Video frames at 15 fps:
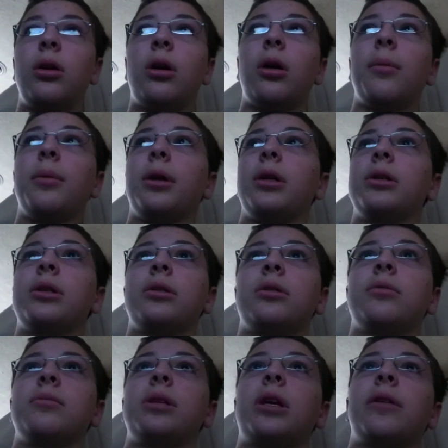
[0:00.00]
operating
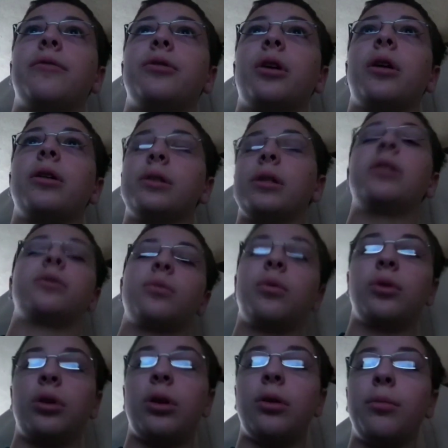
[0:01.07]
systems that I've tried is this
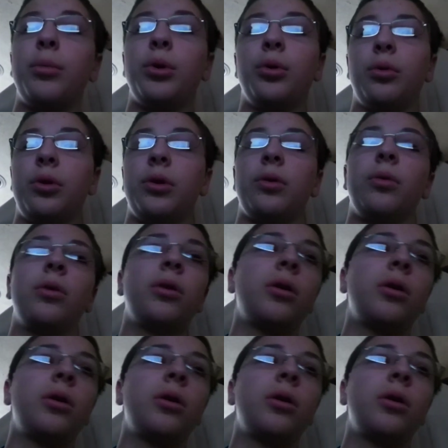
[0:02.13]
one and Ubuntu,